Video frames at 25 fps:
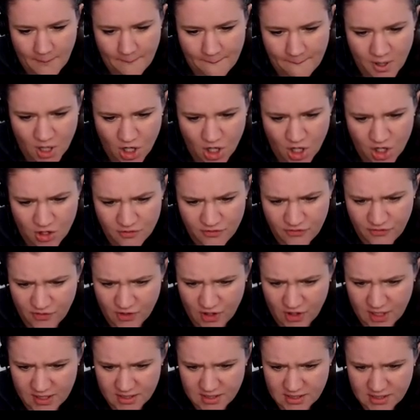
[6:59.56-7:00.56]
per
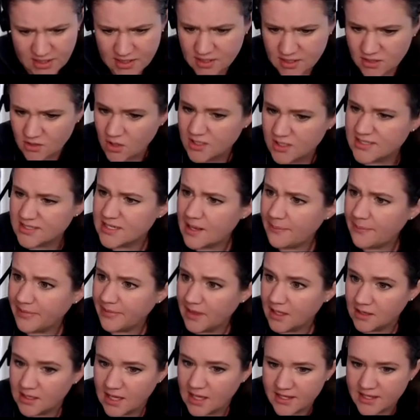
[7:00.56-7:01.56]
foot or
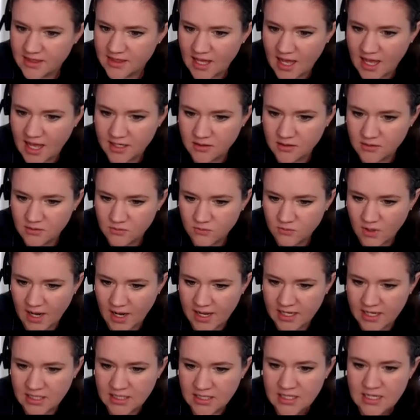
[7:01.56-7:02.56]
something like that,
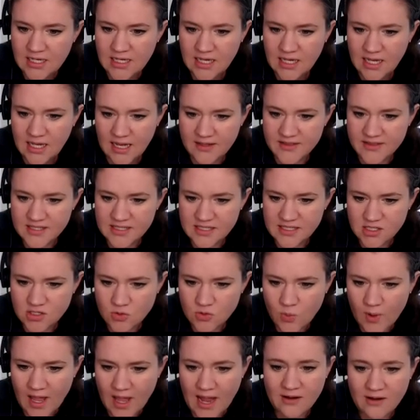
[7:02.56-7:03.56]
right? And this is the
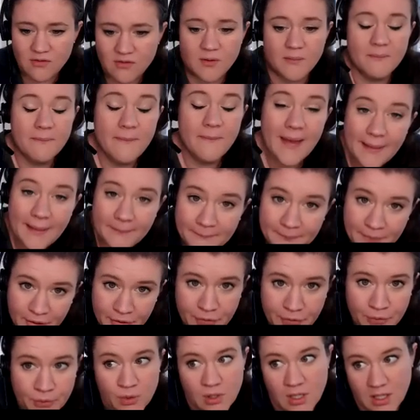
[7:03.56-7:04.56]
way I
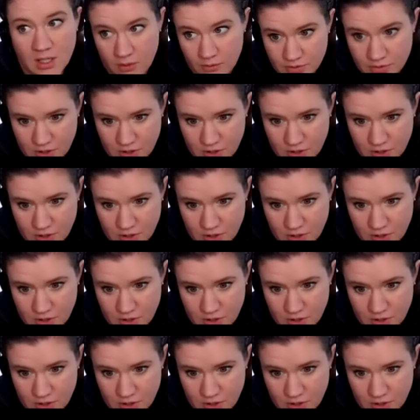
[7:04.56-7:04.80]
remember what goes